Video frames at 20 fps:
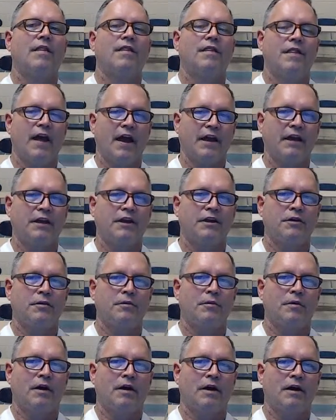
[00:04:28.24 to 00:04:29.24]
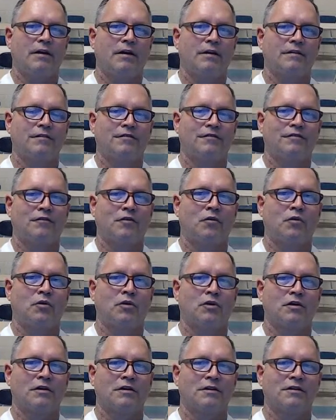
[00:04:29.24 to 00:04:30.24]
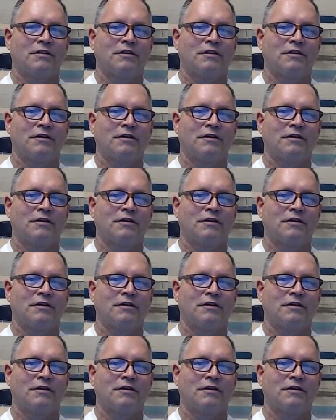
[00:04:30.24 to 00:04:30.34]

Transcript: thank you for,